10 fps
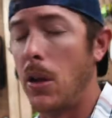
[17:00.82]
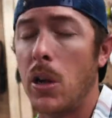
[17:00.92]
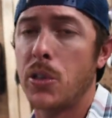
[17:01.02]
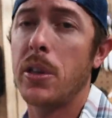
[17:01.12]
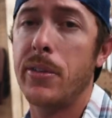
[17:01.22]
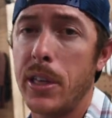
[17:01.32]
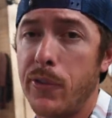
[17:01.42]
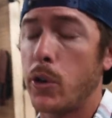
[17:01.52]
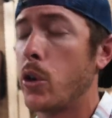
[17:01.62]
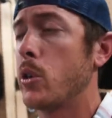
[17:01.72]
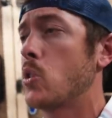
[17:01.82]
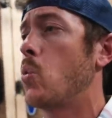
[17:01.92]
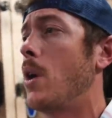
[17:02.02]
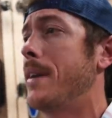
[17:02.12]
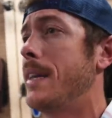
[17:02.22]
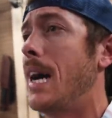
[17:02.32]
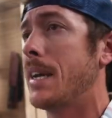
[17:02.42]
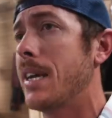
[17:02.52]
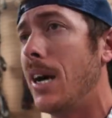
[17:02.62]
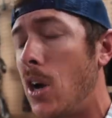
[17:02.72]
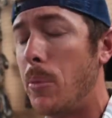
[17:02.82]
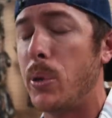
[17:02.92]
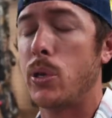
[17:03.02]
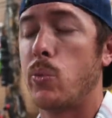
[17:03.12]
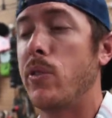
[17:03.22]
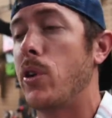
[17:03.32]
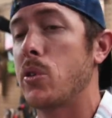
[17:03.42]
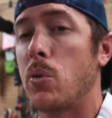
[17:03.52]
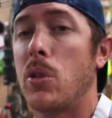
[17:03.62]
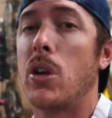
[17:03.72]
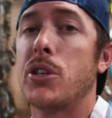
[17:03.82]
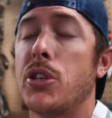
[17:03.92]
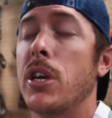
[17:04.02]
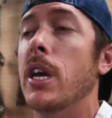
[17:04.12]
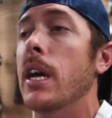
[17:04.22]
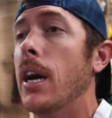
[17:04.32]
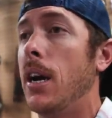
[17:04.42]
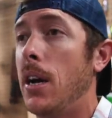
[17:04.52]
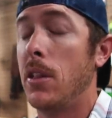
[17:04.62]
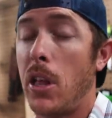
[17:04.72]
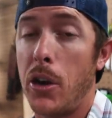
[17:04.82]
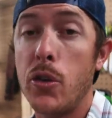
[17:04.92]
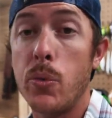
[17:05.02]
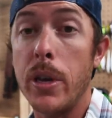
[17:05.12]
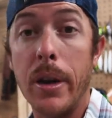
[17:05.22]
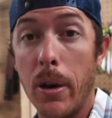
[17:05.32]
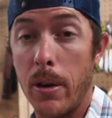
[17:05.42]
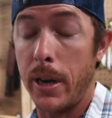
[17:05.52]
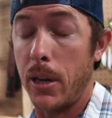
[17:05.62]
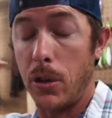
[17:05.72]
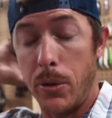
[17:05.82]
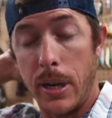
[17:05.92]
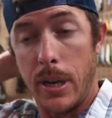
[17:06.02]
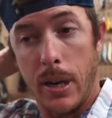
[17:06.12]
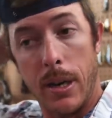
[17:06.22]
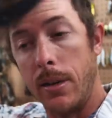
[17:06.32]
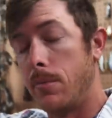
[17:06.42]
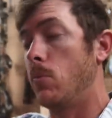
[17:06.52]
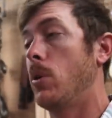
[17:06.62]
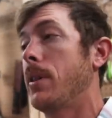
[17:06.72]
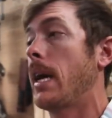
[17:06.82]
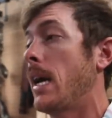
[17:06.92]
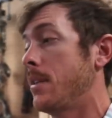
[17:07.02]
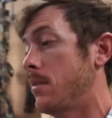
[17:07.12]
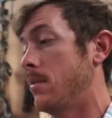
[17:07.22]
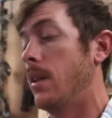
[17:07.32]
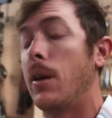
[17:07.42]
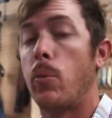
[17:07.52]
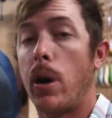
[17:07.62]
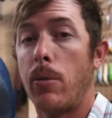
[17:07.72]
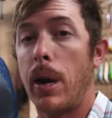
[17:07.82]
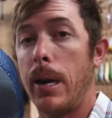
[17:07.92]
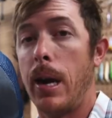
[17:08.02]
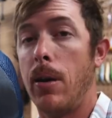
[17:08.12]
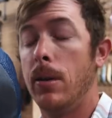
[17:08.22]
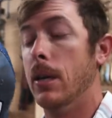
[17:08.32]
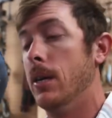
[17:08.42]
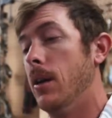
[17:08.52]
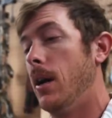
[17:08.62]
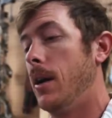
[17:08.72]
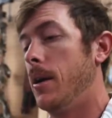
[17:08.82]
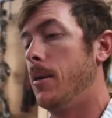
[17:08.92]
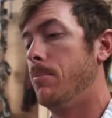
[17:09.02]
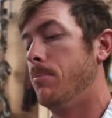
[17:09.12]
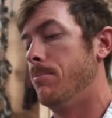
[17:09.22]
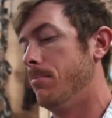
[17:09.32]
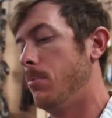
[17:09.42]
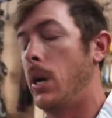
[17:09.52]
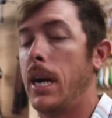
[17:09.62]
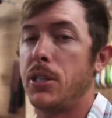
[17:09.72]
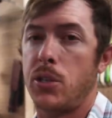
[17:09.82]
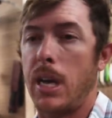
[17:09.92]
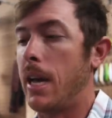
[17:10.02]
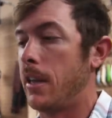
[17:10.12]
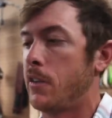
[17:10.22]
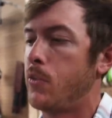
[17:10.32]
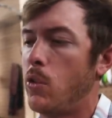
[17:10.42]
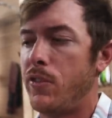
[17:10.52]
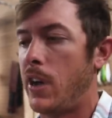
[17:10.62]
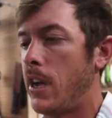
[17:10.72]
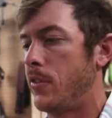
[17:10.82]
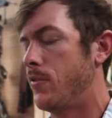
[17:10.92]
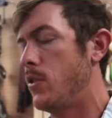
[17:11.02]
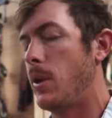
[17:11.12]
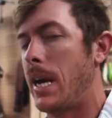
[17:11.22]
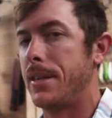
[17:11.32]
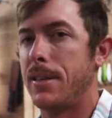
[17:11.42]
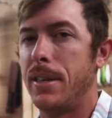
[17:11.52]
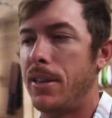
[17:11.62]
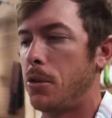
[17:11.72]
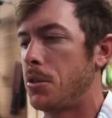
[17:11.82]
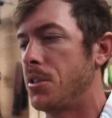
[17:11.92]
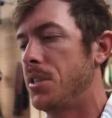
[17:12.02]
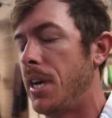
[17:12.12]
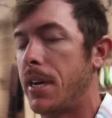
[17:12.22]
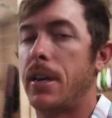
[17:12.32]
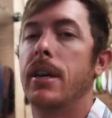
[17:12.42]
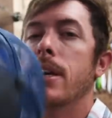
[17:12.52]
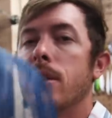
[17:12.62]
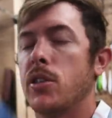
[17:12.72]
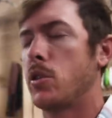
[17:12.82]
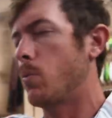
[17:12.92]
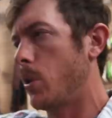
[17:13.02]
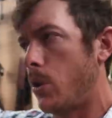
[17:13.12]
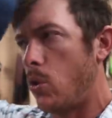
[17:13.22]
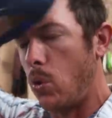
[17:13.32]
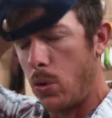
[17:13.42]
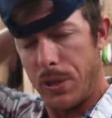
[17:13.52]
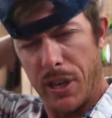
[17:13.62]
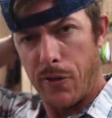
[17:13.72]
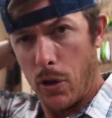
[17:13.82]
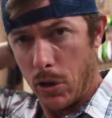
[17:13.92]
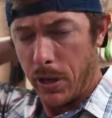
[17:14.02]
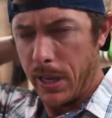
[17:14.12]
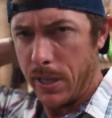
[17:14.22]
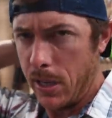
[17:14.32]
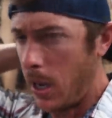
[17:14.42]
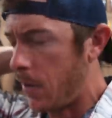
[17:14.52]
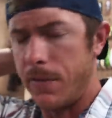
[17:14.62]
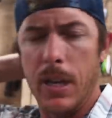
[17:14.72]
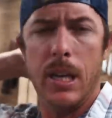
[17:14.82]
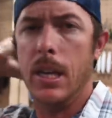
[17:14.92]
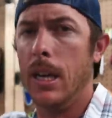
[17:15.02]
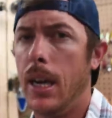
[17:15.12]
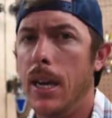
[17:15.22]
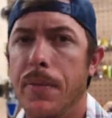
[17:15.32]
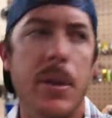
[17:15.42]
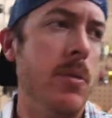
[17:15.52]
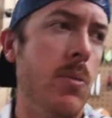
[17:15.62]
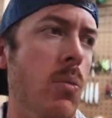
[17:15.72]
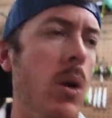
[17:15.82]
also leave a link for GooganSquad.com because we have also launched a lot of new gear, including one of the hats that I'm wearing right now. But I just got like 4 or 5 new hats in. They're sick. Just some really cool, different looking stuff than